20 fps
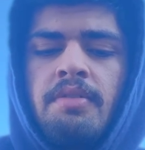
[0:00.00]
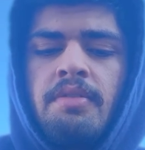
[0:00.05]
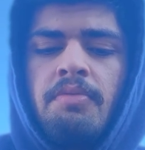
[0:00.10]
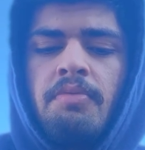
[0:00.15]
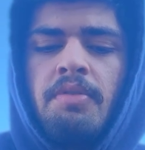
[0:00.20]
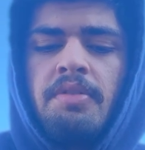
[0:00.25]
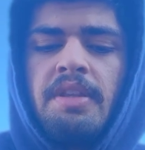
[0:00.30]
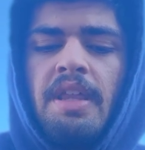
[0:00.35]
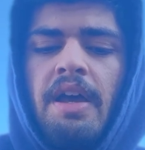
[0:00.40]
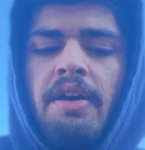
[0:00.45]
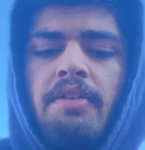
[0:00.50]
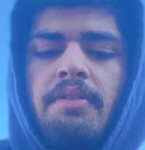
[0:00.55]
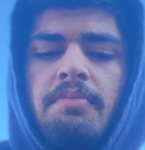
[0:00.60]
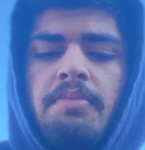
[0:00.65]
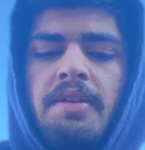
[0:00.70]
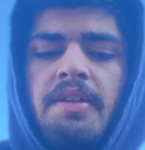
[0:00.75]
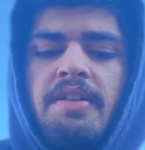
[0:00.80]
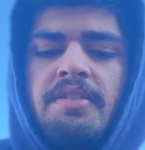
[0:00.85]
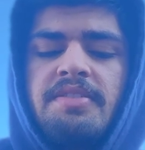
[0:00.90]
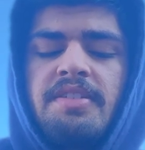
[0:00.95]
what that would
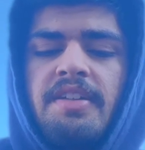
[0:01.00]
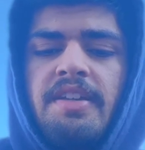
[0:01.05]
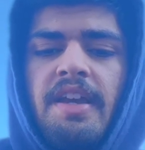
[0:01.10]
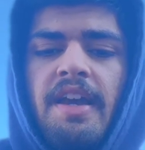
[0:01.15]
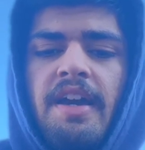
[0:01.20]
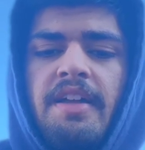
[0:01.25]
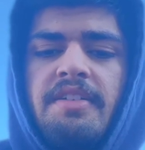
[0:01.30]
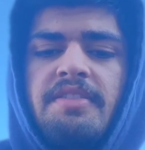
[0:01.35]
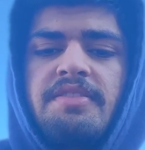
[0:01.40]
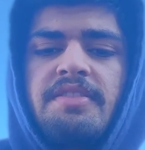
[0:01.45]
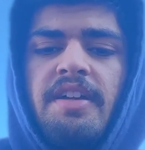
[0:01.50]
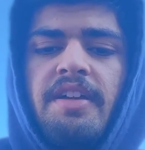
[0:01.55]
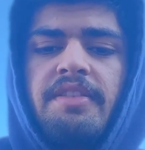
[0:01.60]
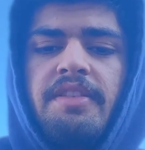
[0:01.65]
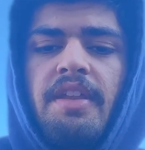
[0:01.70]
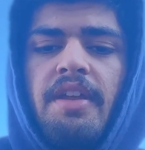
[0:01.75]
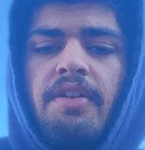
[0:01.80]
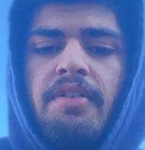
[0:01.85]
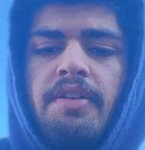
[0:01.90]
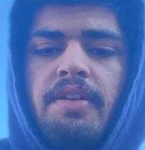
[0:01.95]
mean is the cat is not
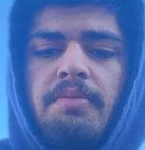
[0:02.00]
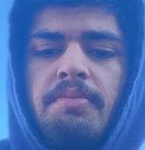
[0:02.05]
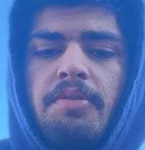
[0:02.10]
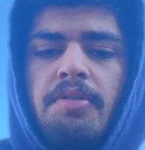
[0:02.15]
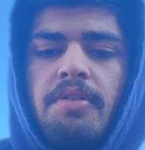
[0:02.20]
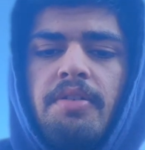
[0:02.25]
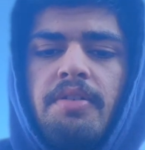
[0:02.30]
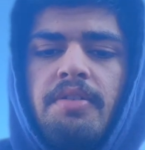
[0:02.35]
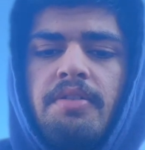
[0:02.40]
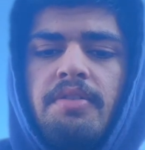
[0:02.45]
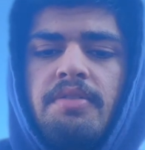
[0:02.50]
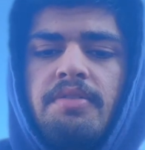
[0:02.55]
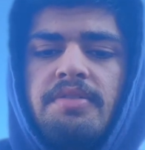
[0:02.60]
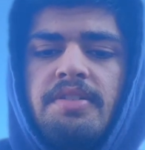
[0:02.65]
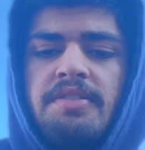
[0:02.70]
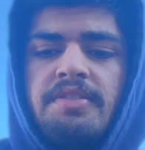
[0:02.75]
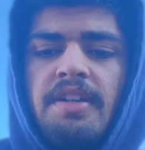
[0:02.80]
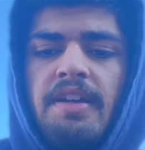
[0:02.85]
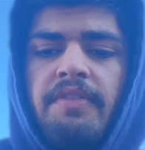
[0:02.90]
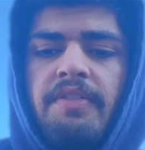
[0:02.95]
there anymore,
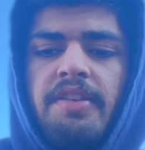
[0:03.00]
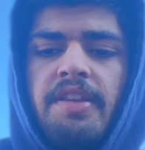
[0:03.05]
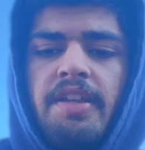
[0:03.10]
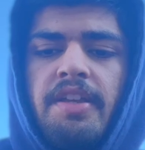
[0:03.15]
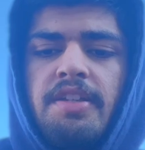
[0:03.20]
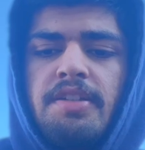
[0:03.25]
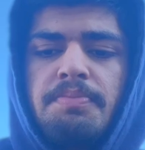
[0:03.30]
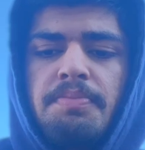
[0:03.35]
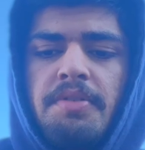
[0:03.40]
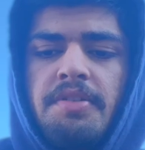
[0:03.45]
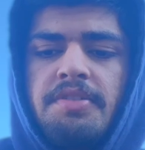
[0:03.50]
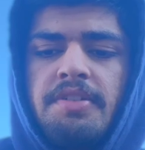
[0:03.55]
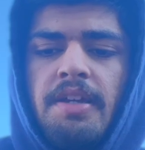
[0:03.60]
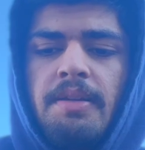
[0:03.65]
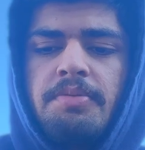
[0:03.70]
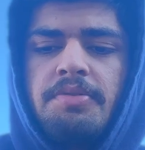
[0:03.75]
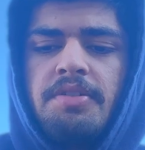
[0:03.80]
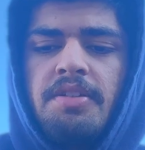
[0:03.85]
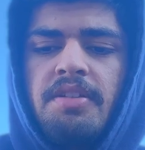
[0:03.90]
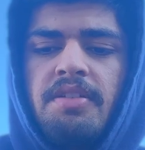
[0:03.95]
since everything is
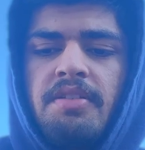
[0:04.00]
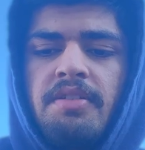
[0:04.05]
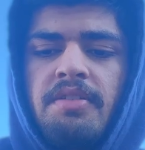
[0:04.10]
perception.